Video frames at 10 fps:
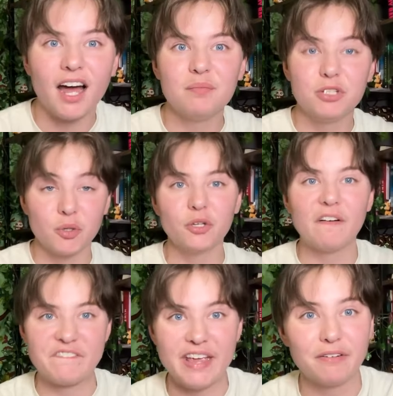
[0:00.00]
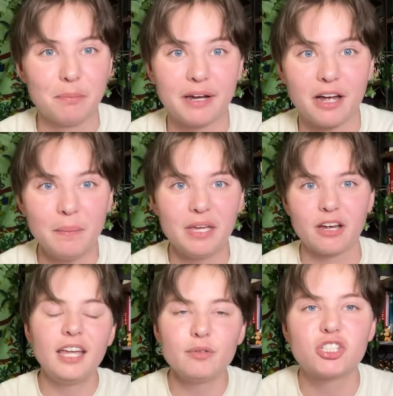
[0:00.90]
I'm doing you a favor by coming
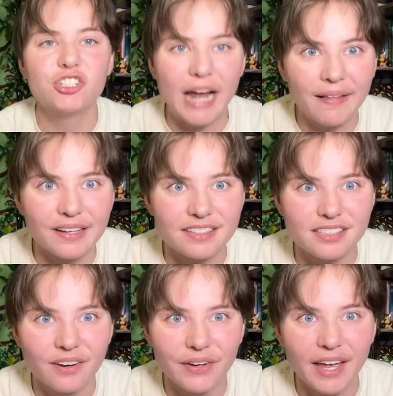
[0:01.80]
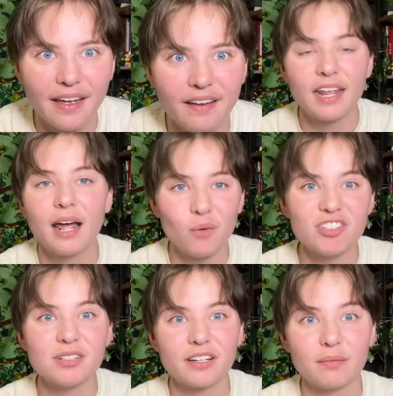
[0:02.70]
here. He was jealous, okay? That I
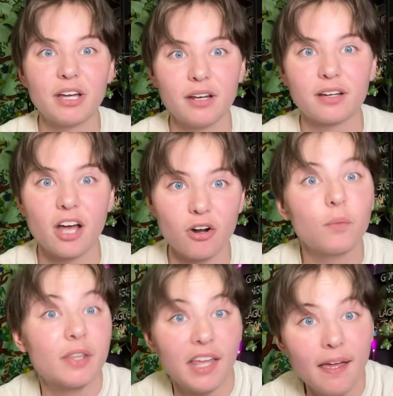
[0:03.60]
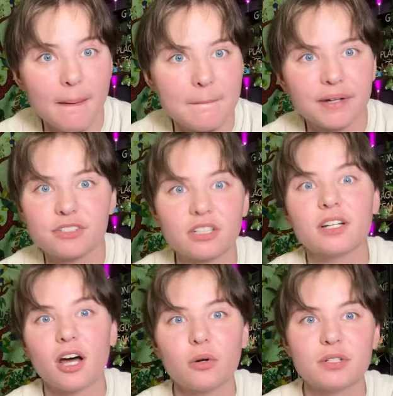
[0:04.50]
wasn't gonna cuddle with him. I was gonna
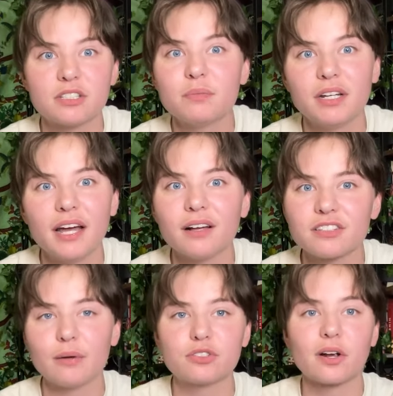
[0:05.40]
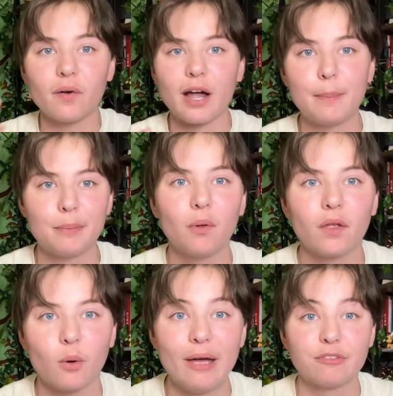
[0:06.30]
cuddle with somebody else. I was growing up and
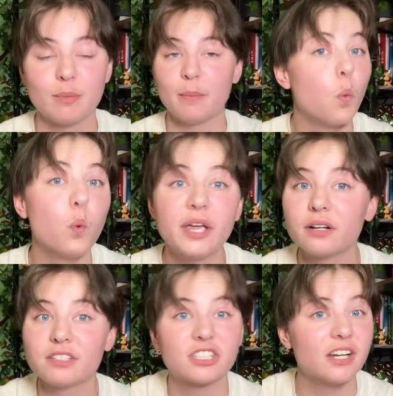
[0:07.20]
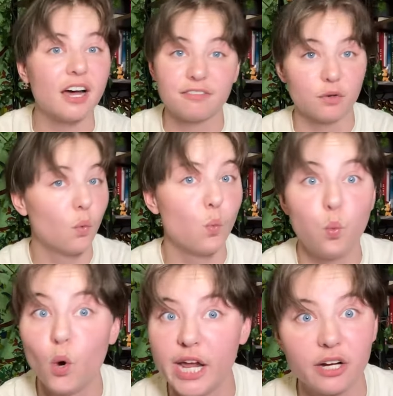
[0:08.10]
pulling away from him. Weird stuff
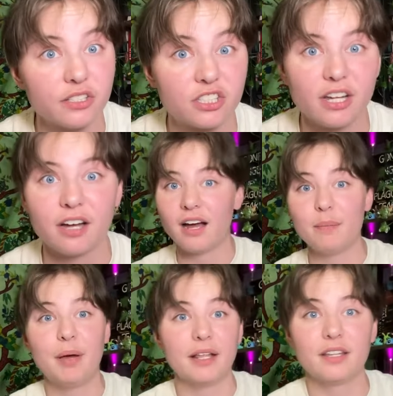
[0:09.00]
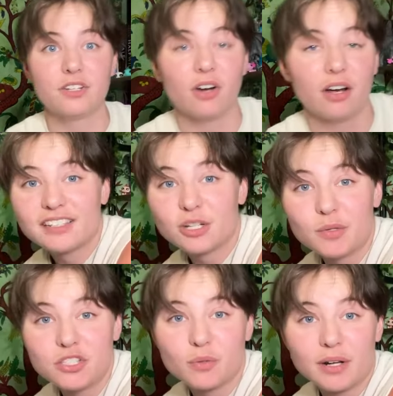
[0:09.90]
weird stuff. I'm petting the dog.
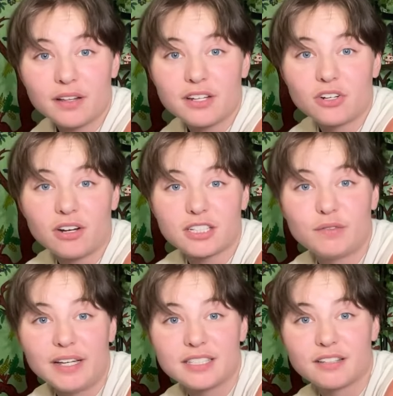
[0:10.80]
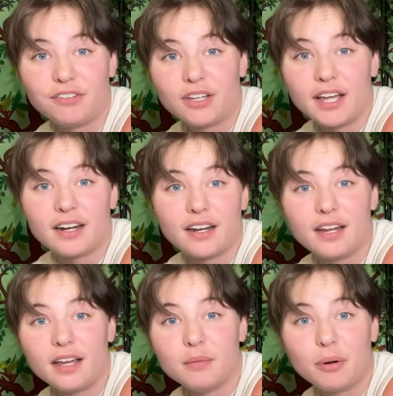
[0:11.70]
Someone zoom in on the dog's face if you can and,
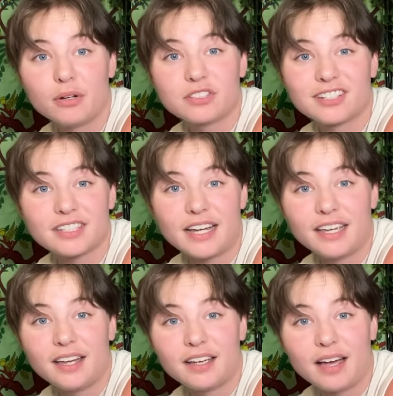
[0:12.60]
and post because I can't.